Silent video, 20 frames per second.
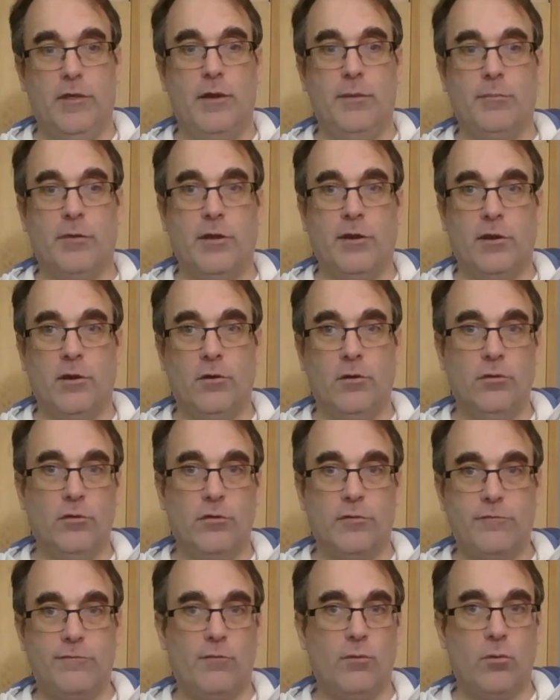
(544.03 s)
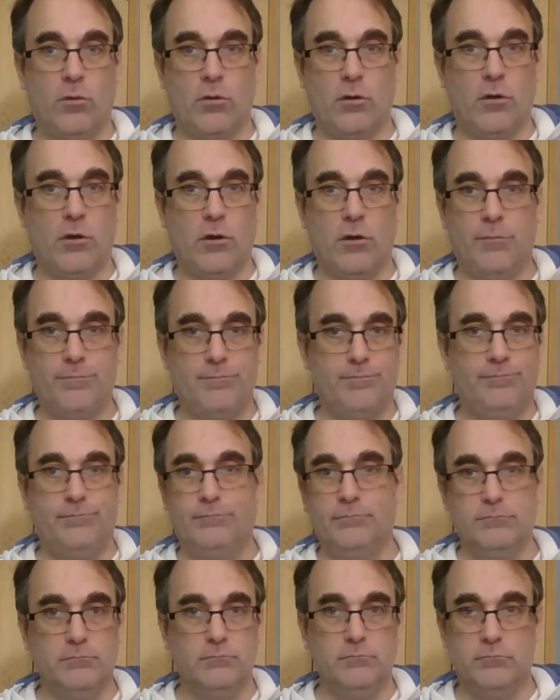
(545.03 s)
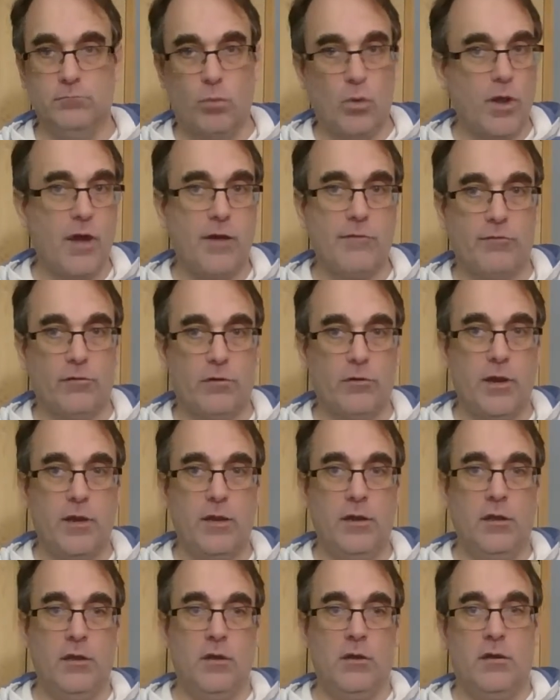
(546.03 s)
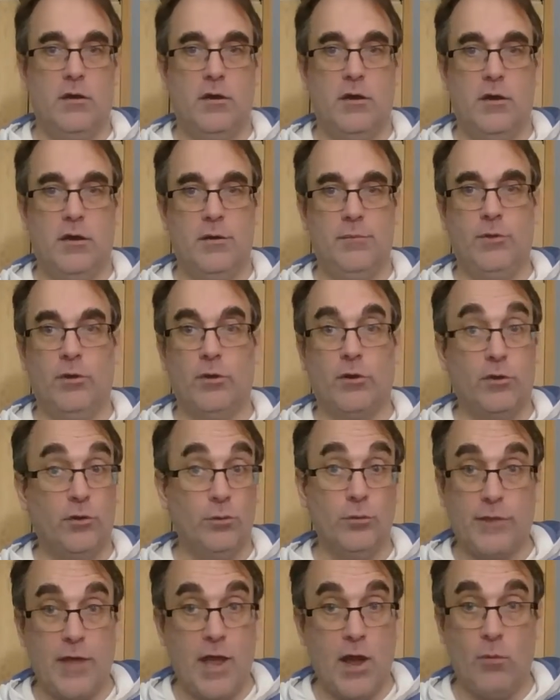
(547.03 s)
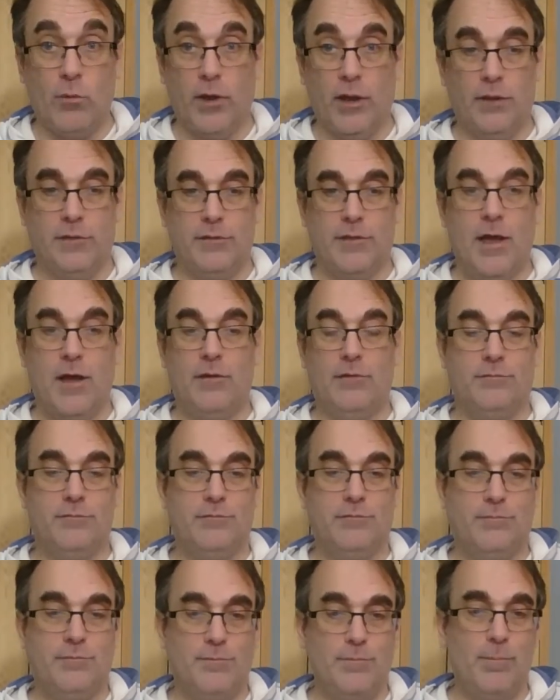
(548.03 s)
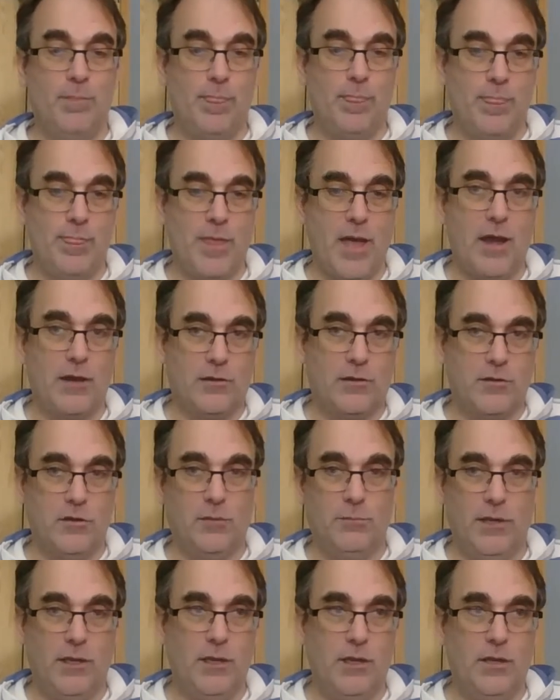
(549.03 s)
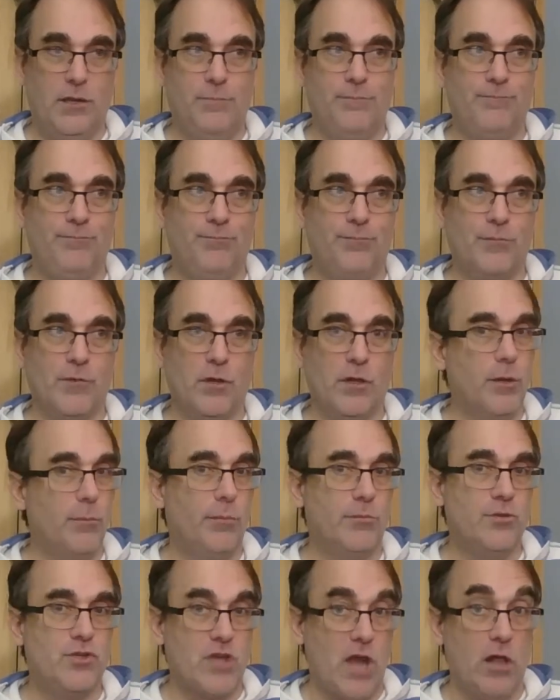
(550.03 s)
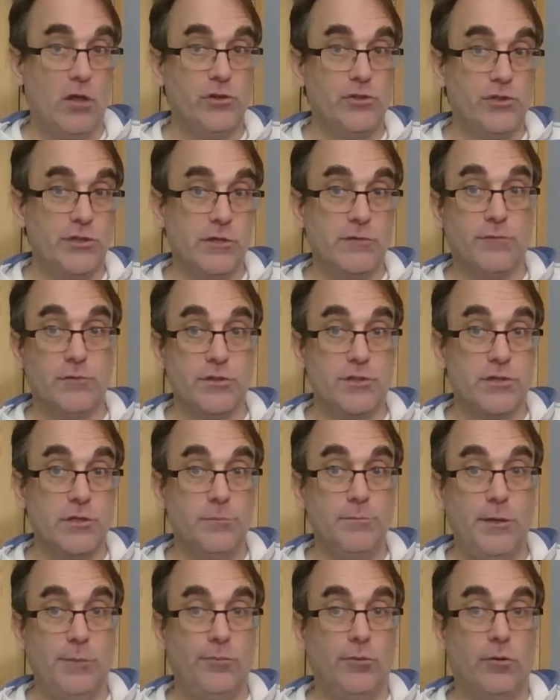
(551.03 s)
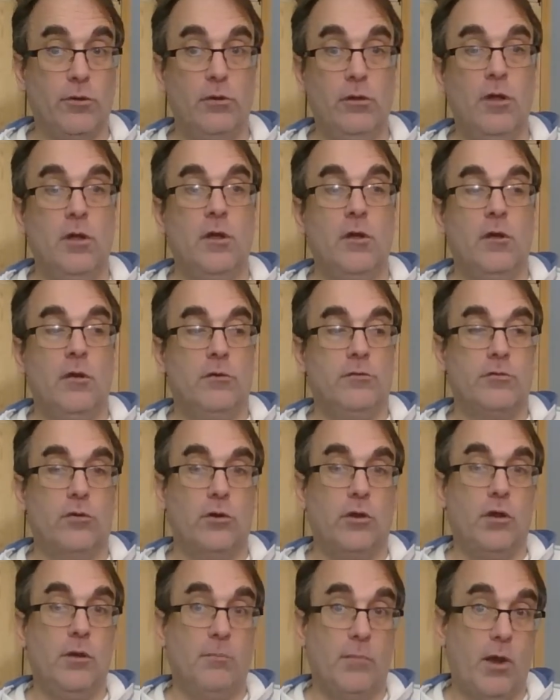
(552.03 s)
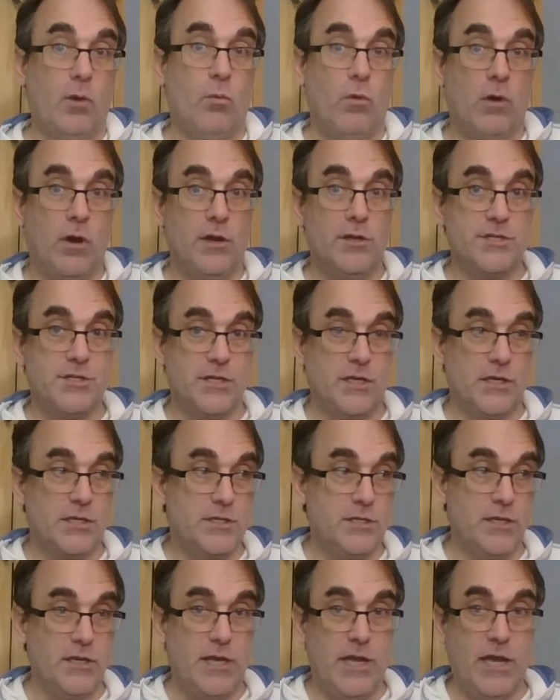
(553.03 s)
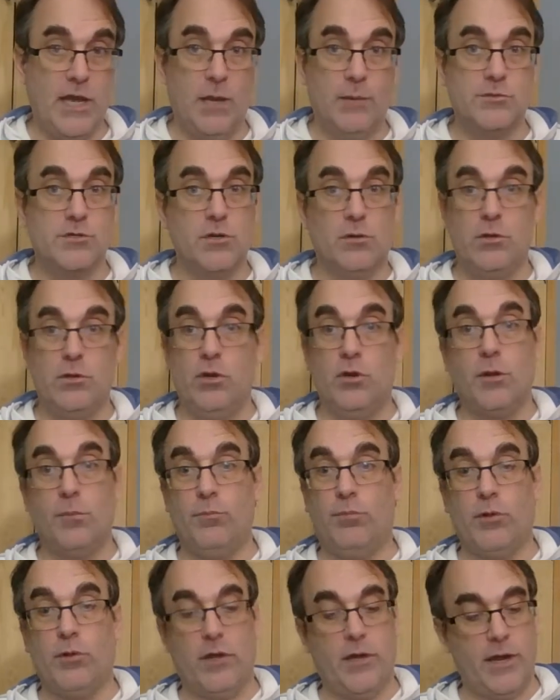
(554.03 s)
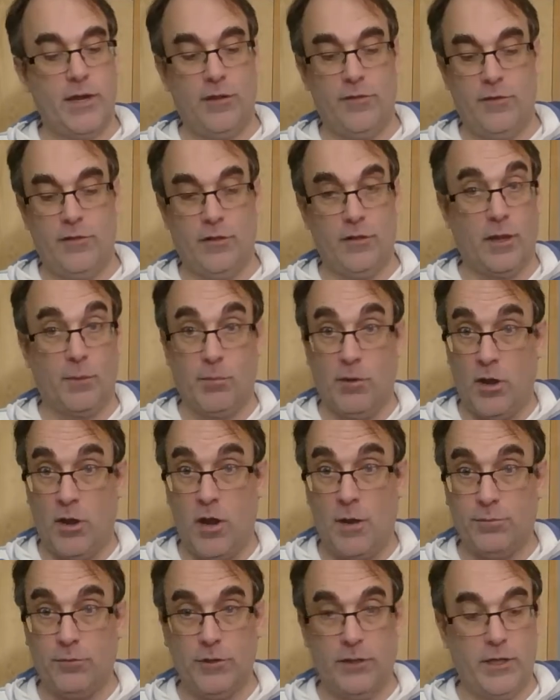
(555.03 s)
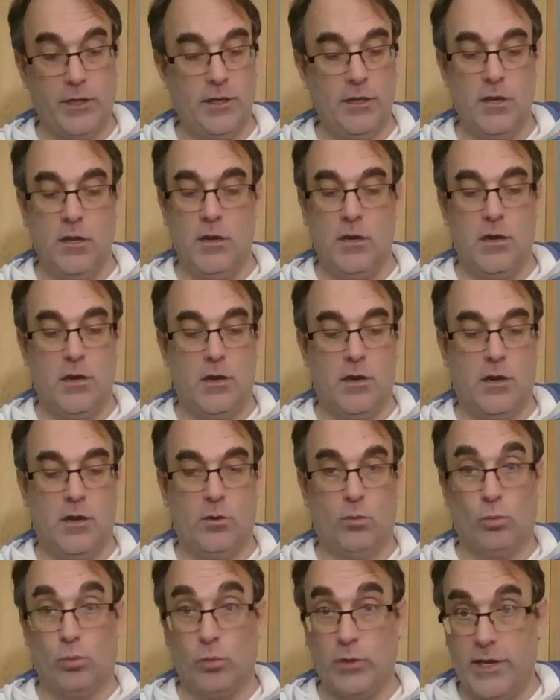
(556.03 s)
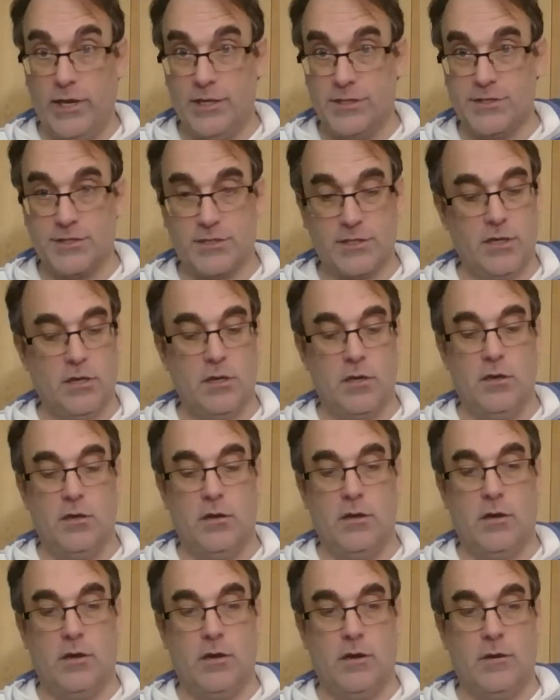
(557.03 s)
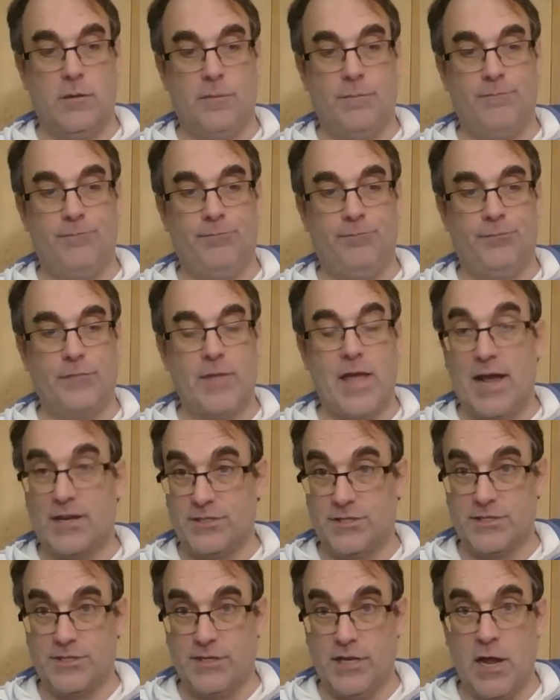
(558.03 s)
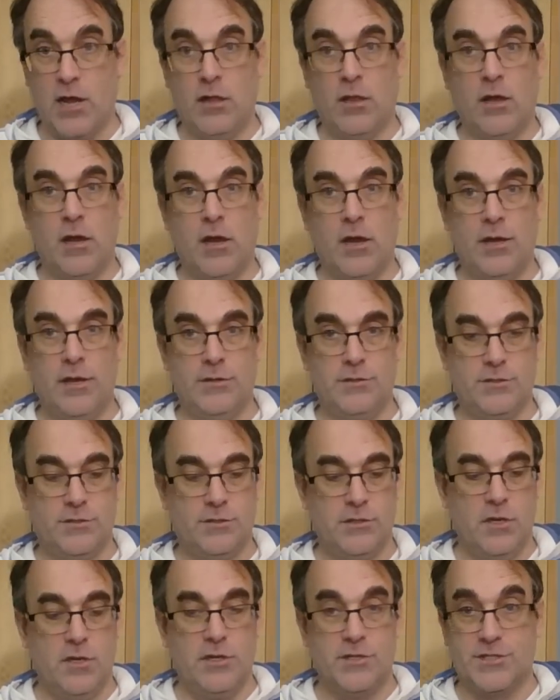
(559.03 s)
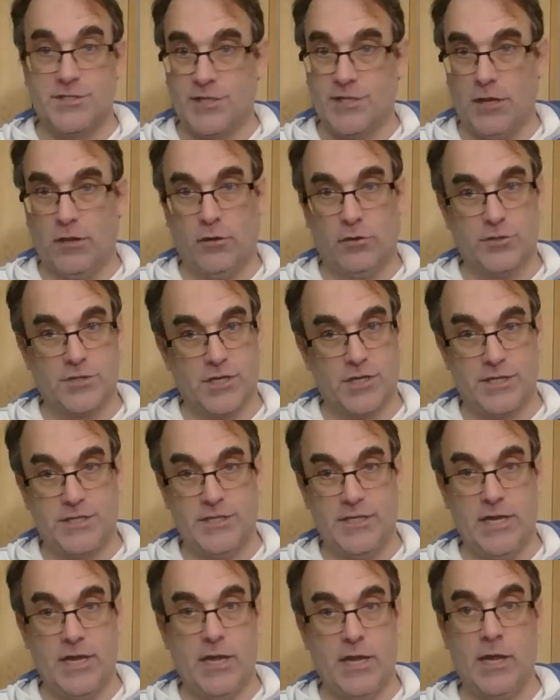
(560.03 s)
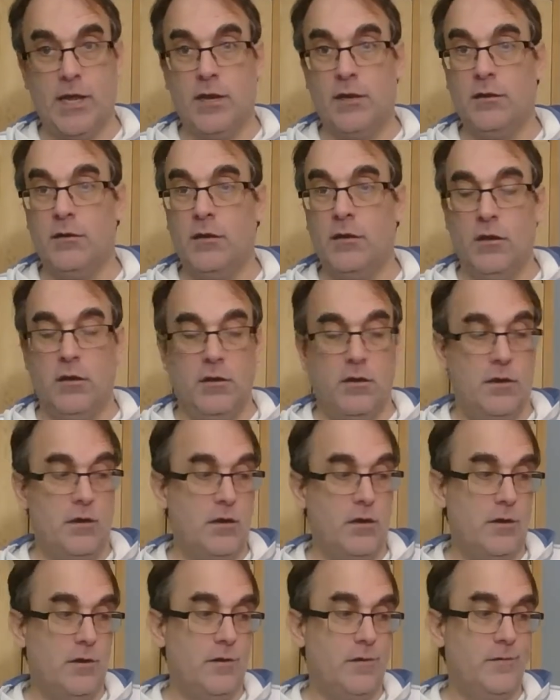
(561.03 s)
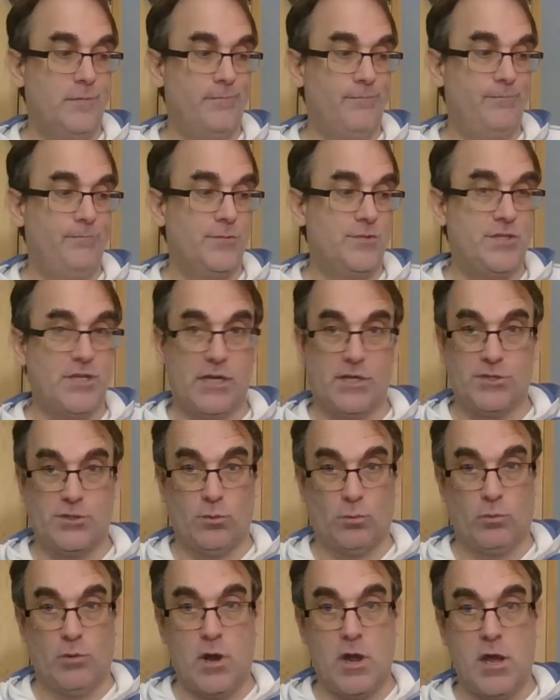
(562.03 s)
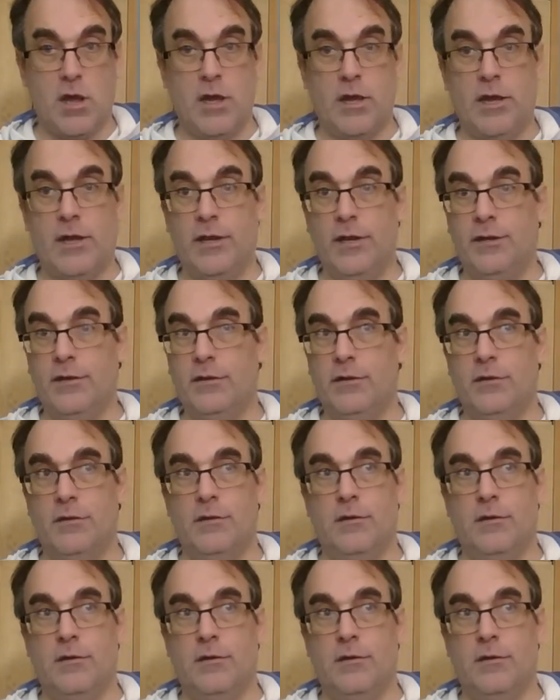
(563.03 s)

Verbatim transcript: I'm gonna go look for whatever, right? Um, you could do it that way. That that could be a little challenging for some people. So you might want to stick to the game. So you can play anything like Monopoly, uh, Risk, um, Axis and Allies, Settlers of Catan, um, Ticket to Ride.